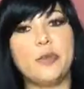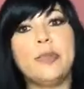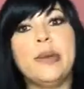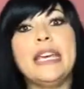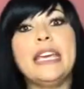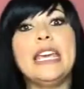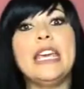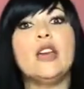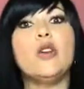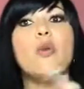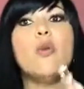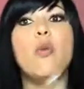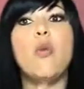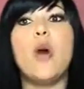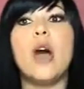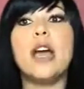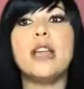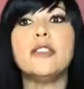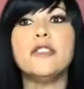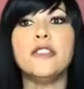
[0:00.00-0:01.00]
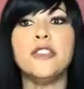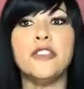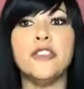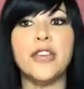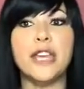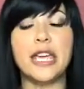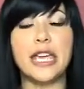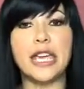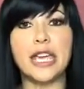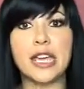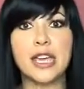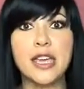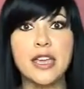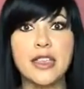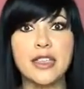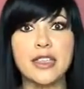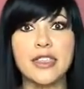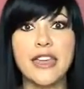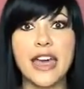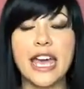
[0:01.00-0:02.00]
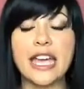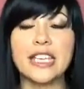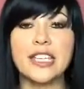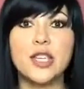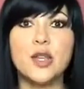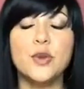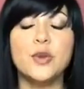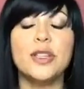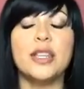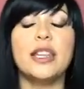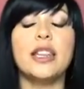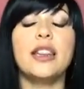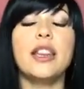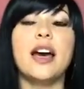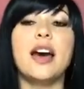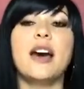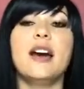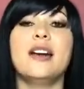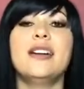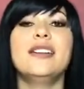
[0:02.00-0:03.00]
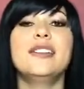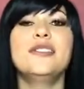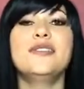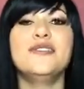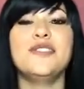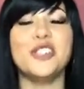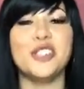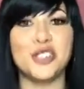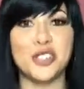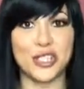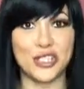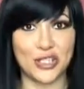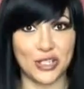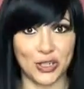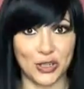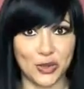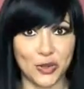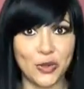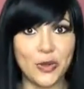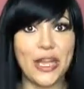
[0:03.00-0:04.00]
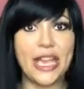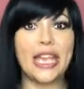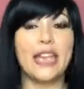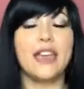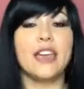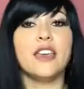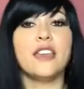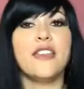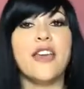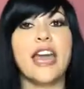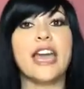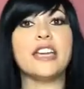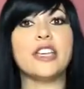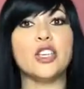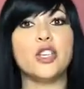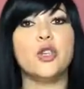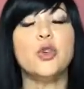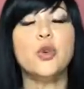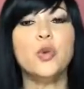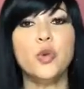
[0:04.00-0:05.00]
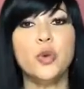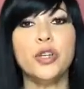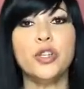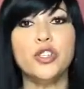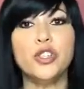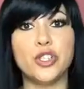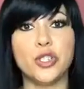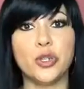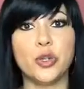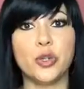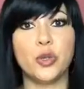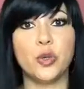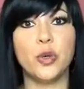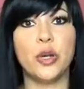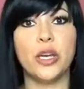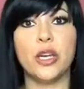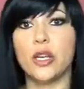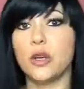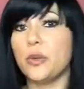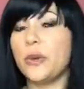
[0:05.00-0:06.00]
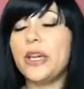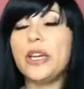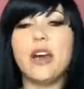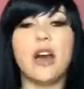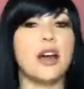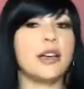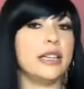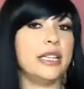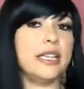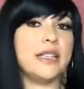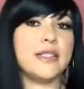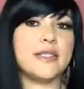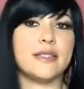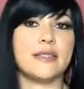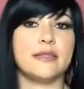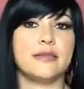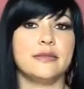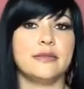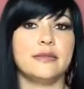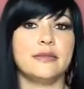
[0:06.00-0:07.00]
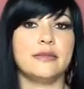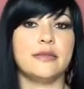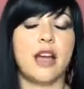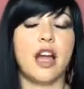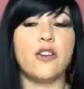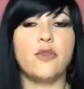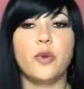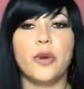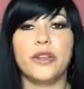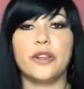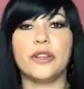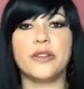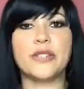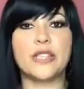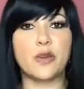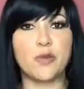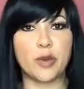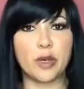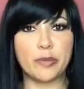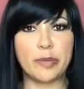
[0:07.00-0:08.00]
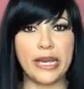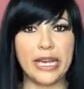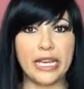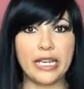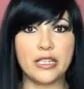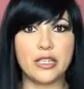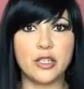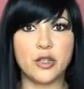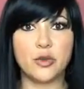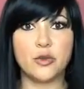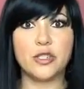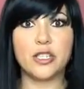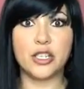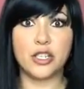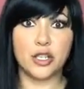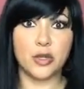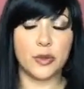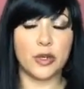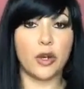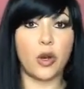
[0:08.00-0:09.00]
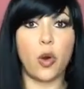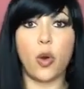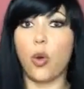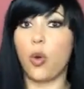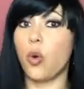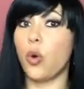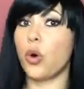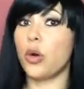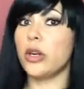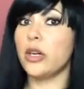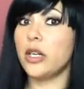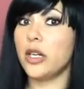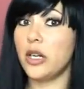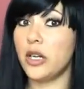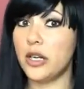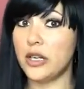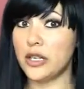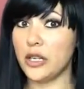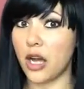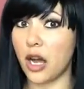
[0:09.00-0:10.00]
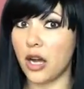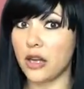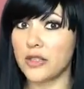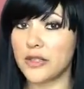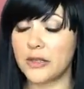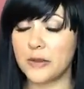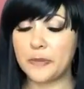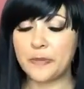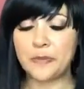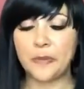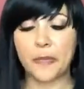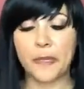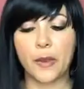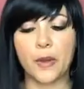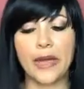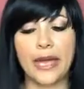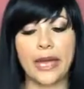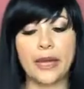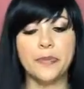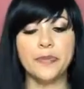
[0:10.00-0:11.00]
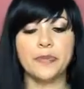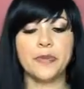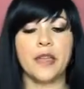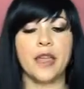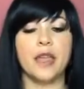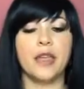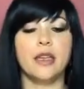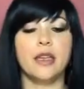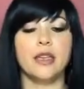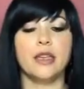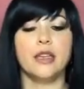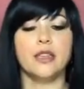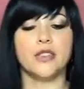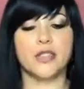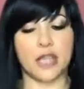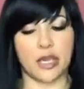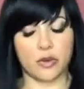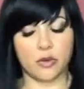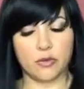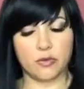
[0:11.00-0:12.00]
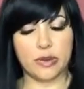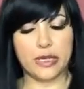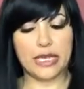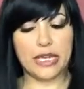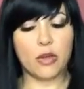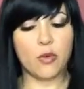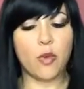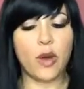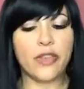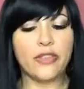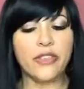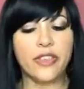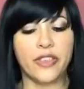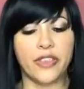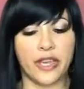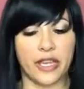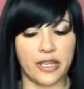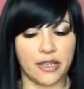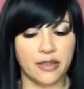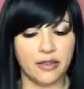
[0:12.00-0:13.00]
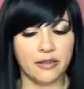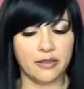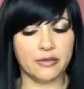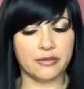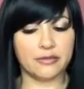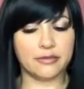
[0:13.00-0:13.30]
picking one thing that you love to do, that you would do regardless of whether someone paid you to do it or not, okay? So picking one thing